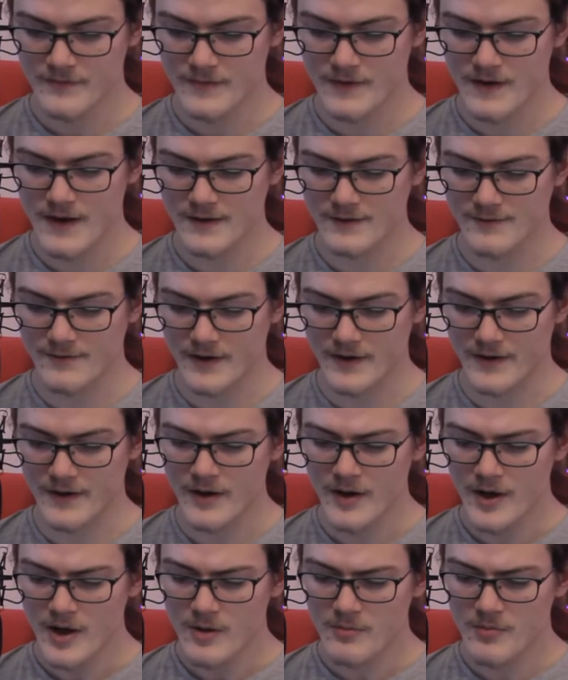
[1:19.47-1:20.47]
Yes, father,
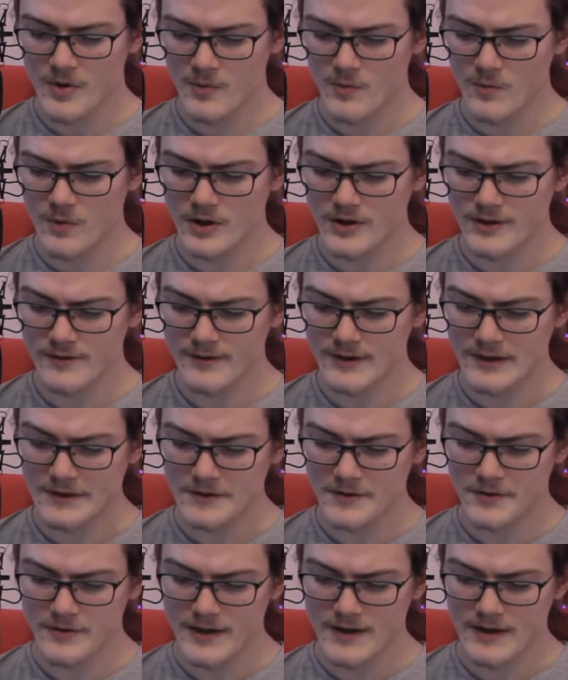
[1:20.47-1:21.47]
but what if a
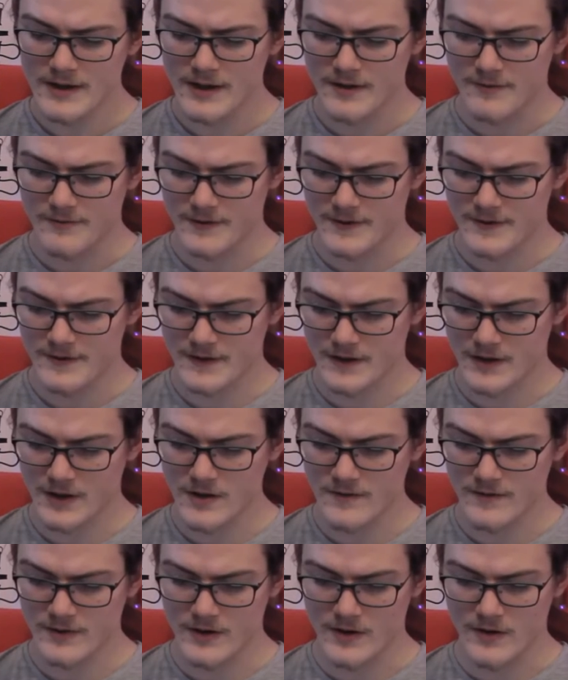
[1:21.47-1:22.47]
little green leaf is stuck
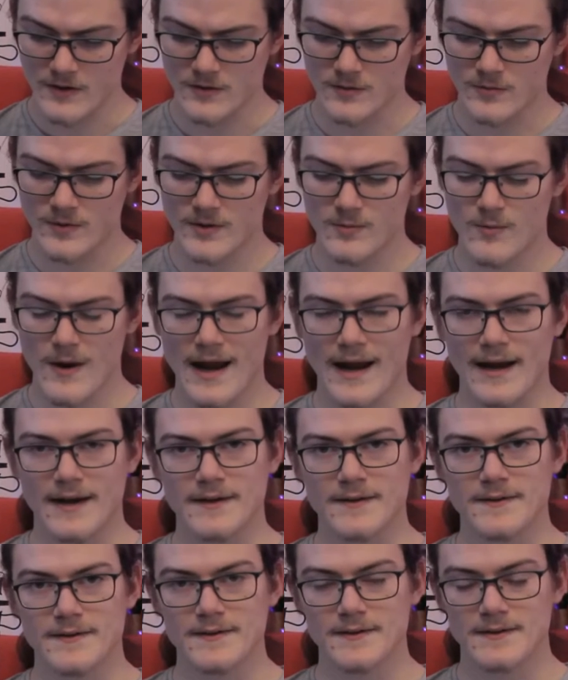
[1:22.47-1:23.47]
over the hole with
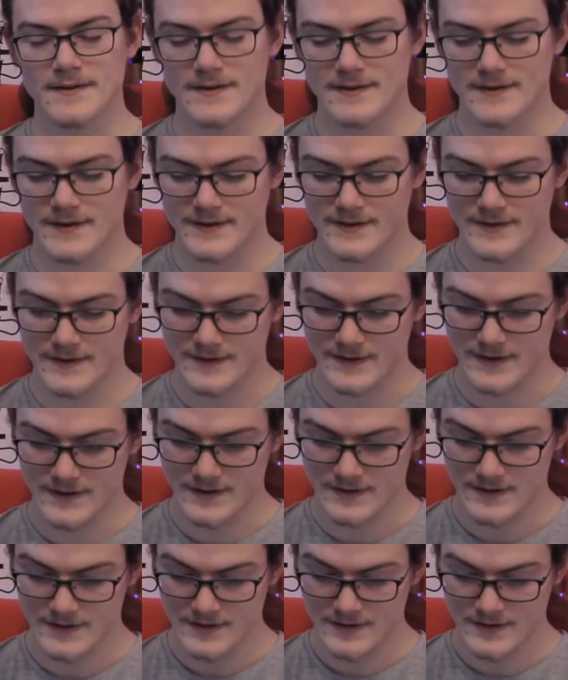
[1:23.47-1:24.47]
wax? said the son.